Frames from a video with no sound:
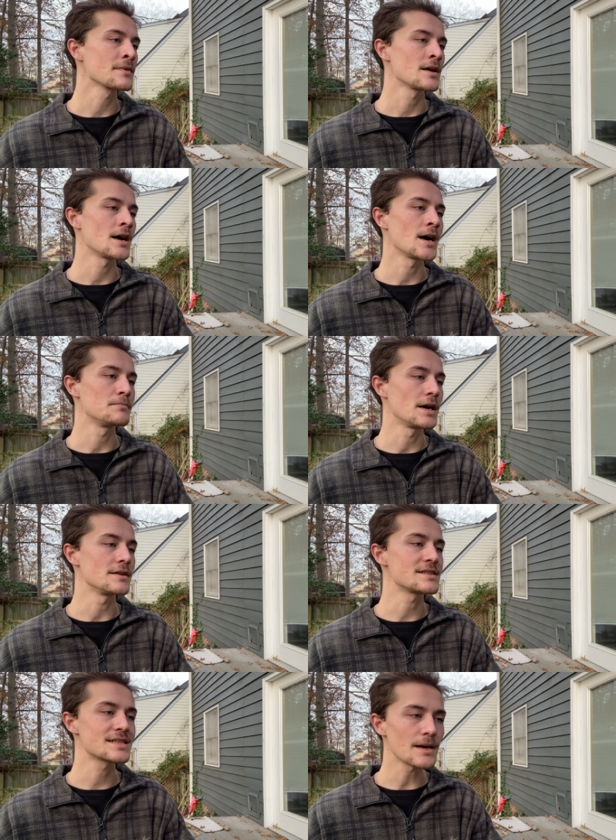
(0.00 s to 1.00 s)
but
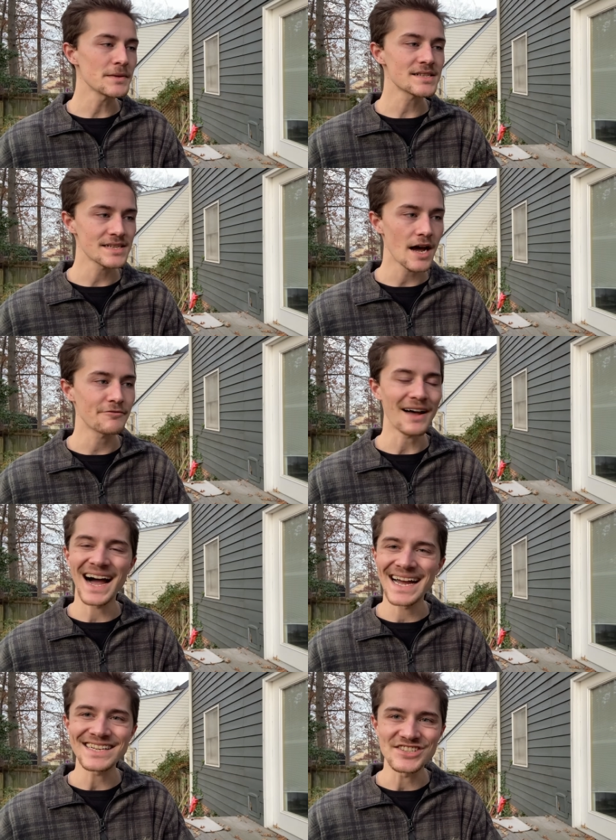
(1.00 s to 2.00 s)
some of the stuff
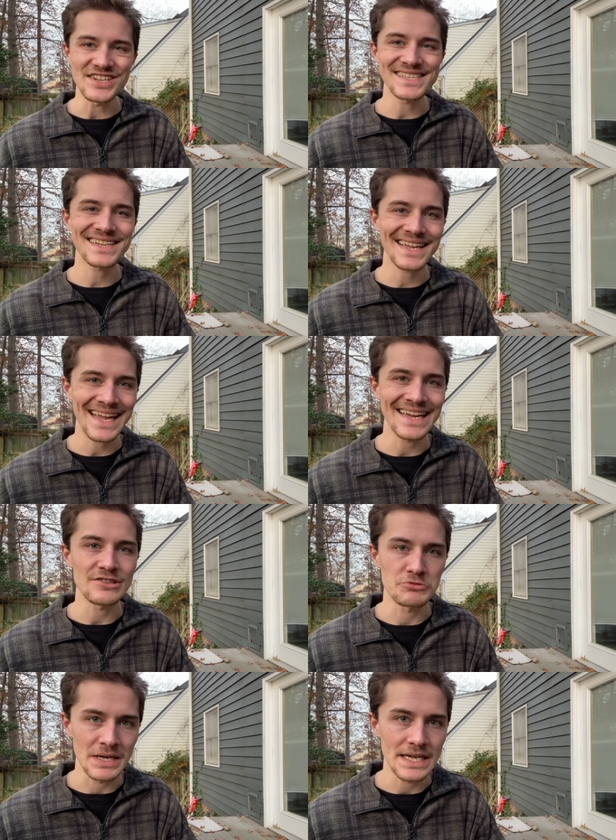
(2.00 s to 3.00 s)
I just can't
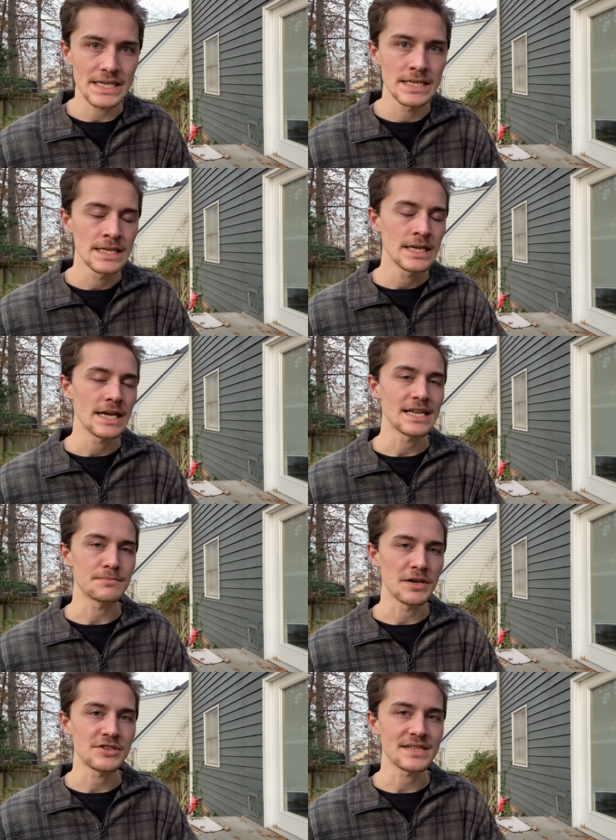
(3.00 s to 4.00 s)
drink, as
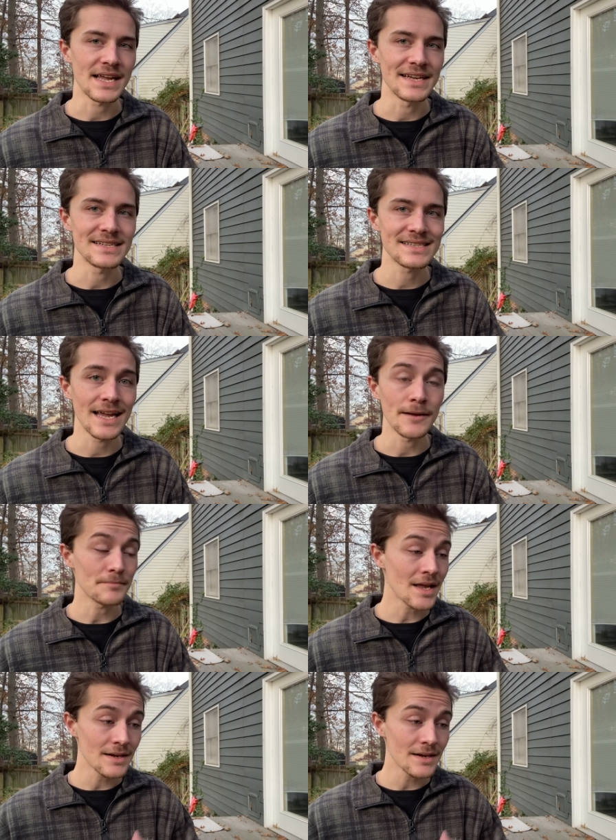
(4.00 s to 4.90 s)
much as I hate to say it. And